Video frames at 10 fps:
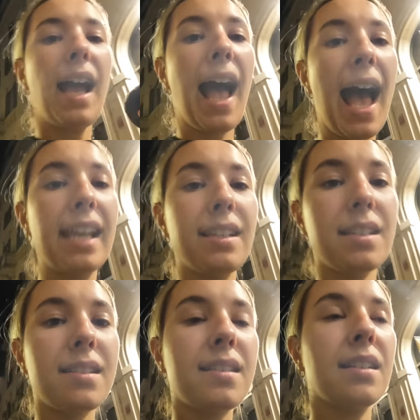
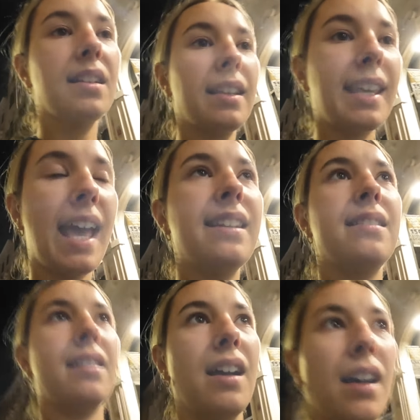and
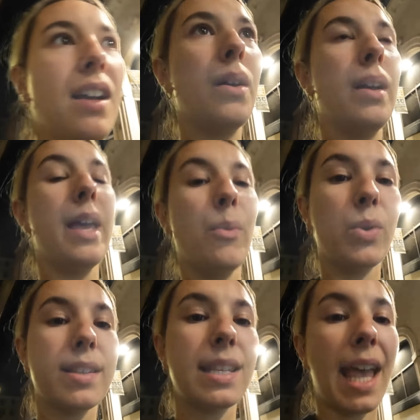Kinder. It
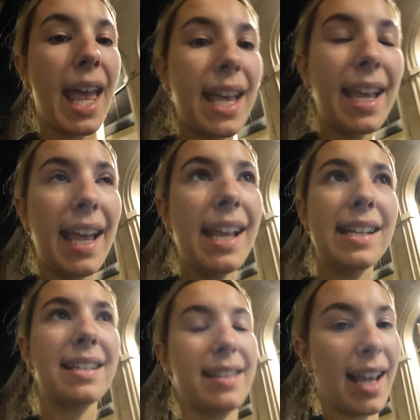was
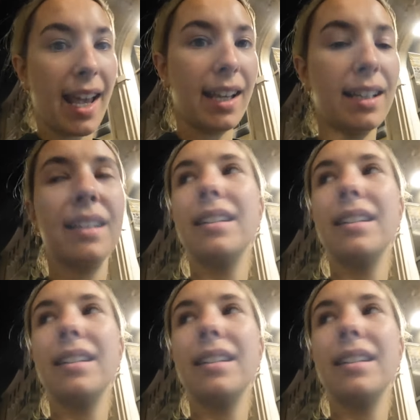insane.